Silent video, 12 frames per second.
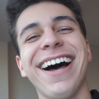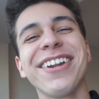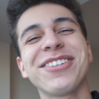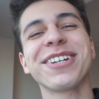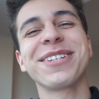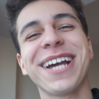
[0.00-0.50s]
I'll
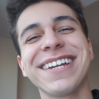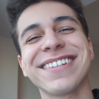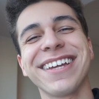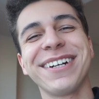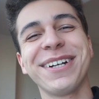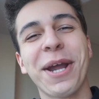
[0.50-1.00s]
talk to you guys
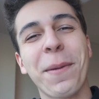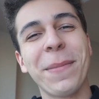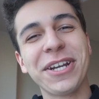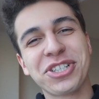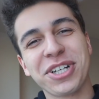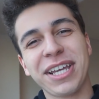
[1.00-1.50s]
later.
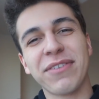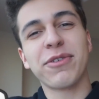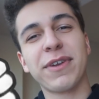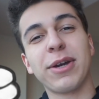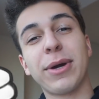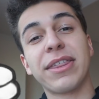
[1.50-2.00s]
Make sure to give the
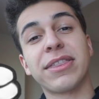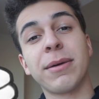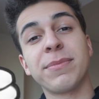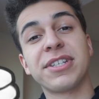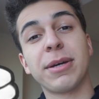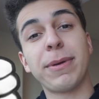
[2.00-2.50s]
video a
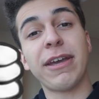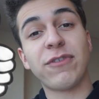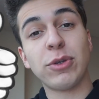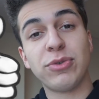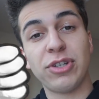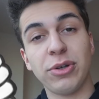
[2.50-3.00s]
thumbs up if
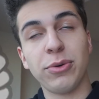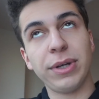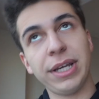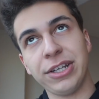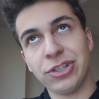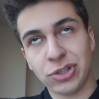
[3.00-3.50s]
you do
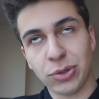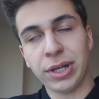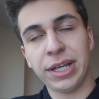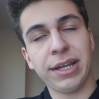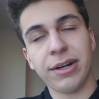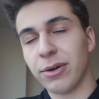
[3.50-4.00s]
enjoy
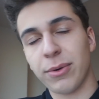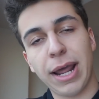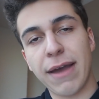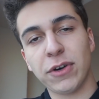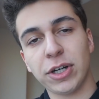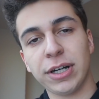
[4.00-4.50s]
it or
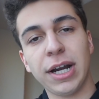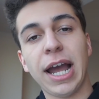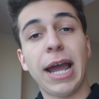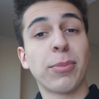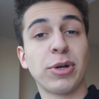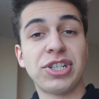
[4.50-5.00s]
whatever.
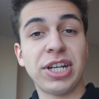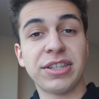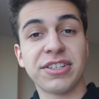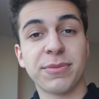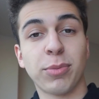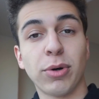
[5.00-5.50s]
I appreciate
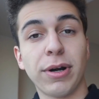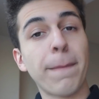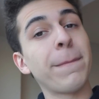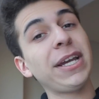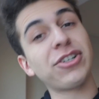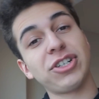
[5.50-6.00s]
the support.
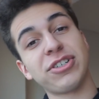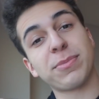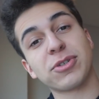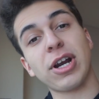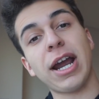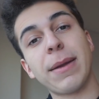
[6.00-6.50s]
Make sure you're
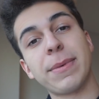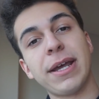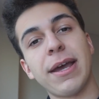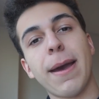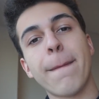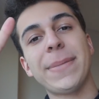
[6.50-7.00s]
subscribed.
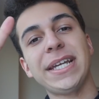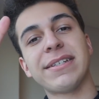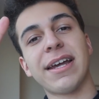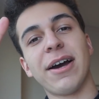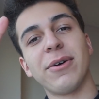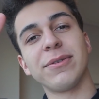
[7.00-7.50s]
Peace
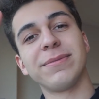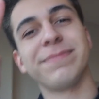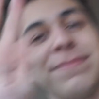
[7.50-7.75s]
out.